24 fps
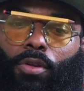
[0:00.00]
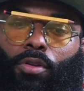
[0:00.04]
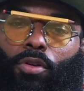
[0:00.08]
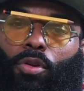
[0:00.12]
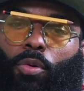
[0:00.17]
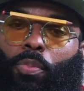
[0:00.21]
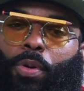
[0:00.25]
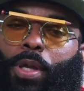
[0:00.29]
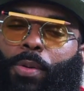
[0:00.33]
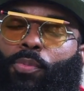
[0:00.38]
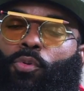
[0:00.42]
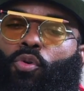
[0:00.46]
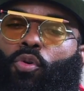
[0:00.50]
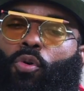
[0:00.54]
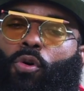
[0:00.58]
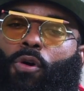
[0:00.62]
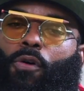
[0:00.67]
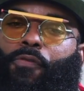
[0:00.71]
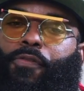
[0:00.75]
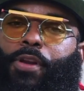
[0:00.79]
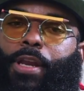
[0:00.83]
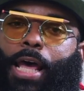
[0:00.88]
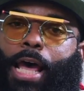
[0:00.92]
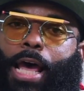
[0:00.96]
people
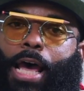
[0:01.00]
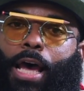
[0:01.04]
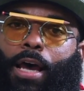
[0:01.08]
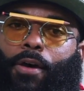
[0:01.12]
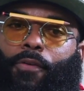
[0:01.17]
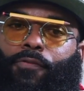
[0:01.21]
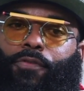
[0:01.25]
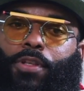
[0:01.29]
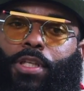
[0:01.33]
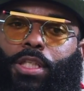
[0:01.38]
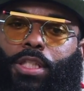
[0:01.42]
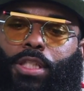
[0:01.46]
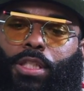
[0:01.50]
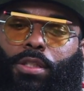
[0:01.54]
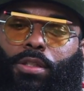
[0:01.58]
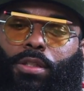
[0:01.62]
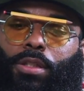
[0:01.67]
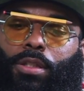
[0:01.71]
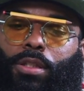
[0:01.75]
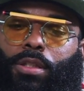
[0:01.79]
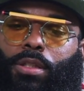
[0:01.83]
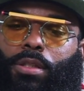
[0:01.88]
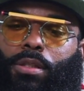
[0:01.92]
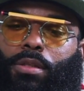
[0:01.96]
often have this
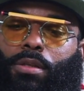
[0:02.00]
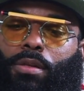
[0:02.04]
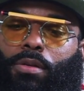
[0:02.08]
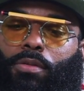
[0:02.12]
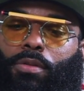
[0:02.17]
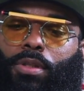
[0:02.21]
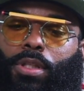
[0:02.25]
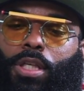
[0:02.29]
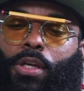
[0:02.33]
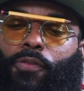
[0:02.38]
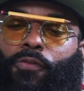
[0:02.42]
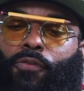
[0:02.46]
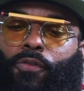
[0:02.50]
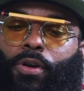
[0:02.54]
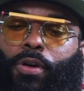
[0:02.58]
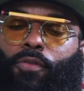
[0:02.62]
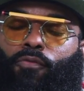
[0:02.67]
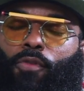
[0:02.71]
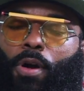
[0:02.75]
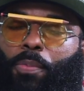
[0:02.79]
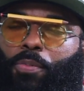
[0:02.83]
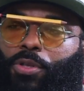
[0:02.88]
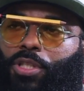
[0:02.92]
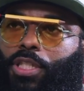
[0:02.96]
different
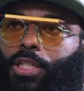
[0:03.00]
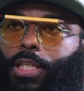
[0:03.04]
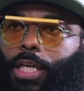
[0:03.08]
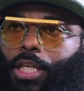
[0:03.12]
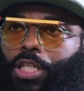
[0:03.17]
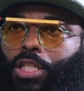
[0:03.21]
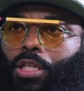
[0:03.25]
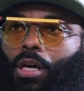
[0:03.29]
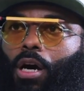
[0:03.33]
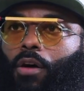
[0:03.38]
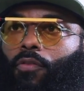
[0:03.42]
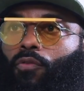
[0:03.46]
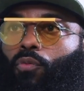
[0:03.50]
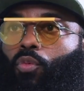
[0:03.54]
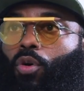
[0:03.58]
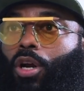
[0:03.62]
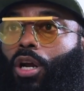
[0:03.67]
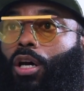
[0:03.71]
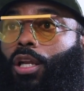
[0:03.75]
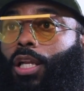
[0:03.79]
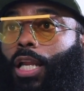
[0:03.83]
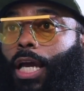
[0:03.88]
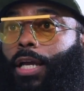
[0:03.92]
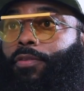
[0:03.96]
representation of what
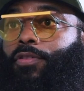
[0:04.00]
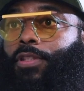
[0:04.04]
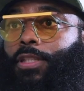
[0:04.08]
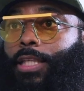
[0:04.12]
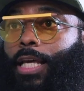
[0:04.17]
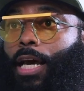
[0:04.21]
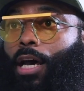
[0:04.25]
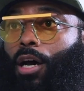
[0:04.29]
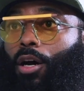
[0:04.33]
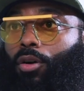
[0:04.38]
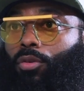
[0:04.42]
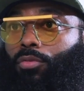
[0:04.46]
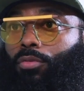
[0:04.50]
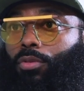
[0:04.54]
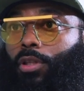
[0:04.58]
a lifestyle